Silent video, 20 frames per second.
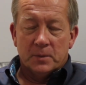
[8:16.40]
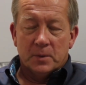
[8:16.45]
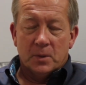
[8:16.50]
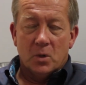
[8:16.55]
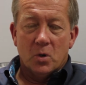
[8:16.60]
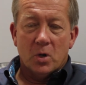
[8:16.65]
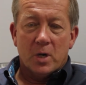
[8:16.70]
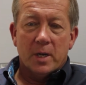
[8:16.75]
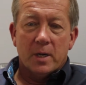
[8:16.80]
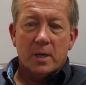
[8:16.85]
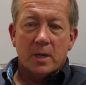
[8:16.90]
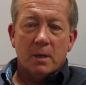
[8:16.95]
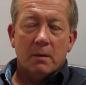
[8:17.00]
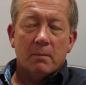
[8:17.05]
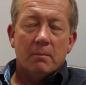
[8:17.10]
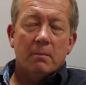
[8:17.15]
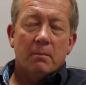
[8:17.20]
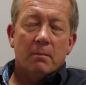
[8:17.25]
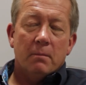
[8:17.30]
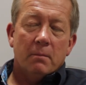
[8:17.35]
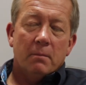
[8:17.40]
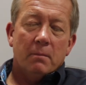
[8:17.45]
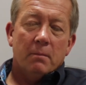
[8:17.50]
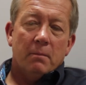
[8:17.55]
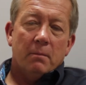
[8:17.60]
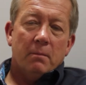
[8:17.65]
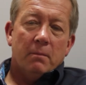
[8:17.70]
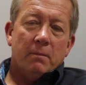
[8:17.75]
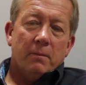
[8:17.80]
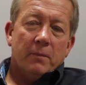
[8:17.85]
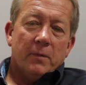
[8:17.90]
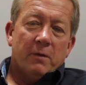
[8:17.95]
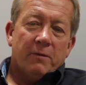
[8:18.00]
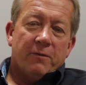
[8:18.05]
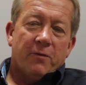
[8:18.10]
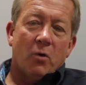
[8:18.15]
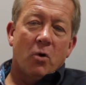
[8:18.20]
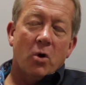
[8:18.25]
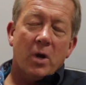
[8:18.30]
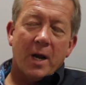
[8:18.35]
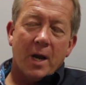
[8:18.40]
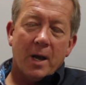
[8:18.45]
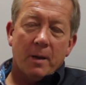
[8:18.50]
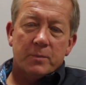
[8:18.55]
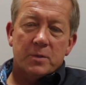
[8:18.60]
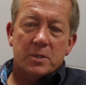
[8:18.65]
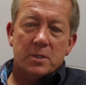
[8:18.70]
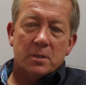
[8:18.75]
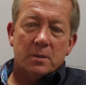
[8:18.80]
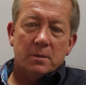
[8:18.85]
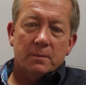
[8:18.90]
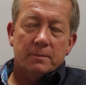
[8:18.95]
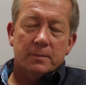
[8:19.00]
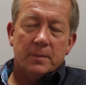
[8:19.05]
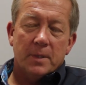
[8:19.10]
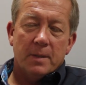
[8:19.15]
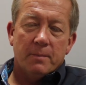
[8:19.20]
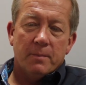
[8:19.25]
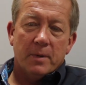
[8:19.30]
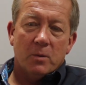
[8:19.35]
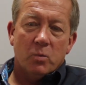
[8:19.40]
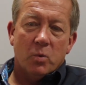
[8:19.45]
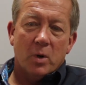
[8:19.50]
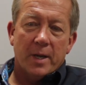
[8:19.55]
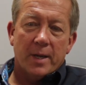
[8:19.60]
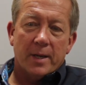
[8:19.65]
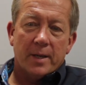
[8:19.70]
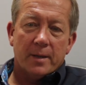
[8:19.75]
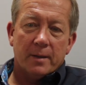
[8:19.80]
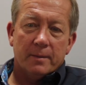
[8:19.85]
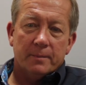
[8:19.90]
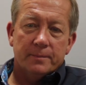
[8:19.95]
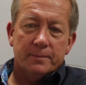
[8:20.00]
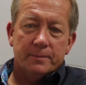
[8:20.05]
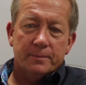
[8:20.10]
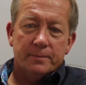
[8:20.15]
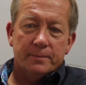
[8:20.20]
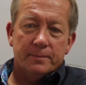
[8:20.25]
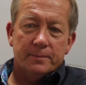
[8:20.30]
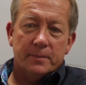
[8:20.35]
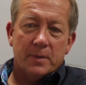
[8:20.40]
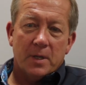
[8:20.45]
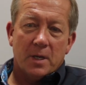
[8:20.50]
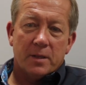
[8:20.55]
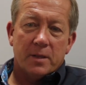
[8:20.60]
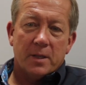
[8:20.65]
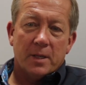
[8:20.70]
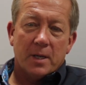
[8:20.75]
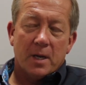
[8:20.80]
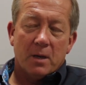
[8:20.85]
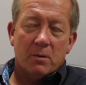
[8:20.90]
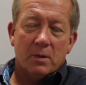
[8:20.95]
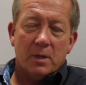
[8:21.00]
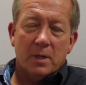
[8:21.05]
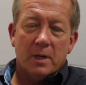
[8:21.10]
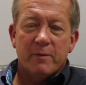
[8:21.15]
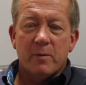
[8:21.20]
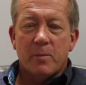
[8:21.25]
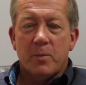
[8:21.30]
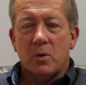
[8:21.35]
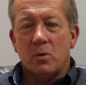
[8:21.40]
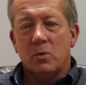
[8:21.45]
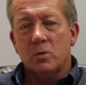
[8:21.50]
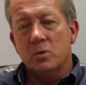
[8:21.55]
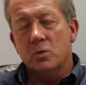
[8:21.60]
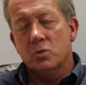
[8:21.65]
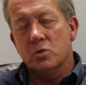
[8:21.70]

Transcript: looking at the four clubs in midweek, I think only Liverpool, who